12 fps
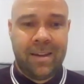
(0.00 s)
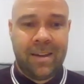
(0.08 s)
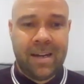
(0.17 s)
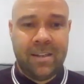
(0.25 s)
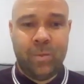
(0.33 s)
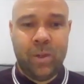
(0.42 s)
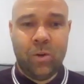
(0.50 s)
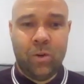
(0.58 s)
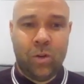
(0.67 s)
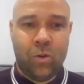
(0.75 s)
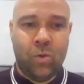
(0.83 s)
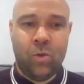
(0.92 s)
kids being
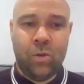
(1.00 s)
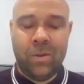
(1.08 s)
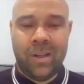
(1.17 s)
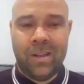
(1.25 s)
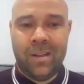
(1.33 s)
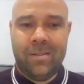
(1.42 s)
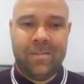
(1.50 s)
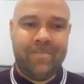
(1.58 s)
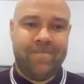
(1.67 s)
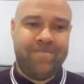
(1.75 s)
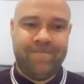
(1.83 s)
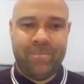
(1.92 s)
on their own, like
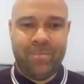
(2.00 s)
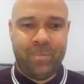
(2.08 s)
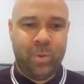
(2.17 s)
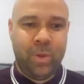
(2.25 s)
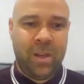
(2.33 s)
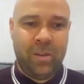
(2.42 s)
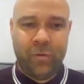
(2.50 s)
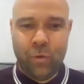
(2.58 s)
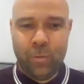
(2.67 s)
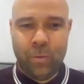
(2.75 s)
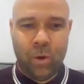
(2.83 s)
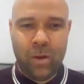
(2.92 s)
playing
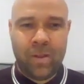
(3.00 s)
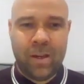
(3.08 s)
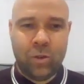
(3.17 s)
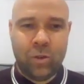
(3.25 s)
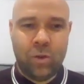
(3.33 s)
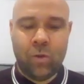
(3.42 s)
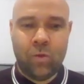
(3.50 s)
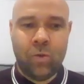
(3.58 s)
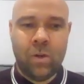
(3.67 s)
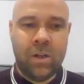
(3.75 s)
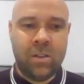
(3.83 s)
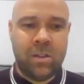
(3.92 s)
football and things on their
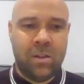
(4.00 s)
own,